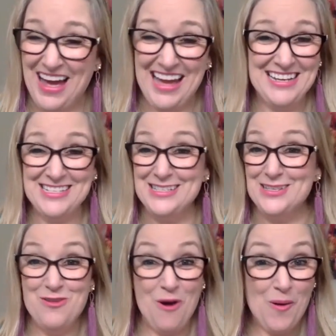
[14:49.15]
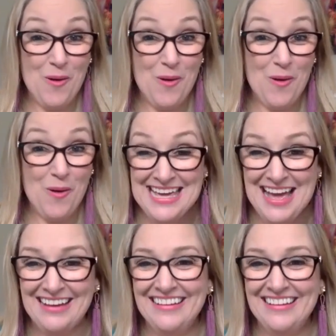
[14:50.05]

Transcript: age is not me,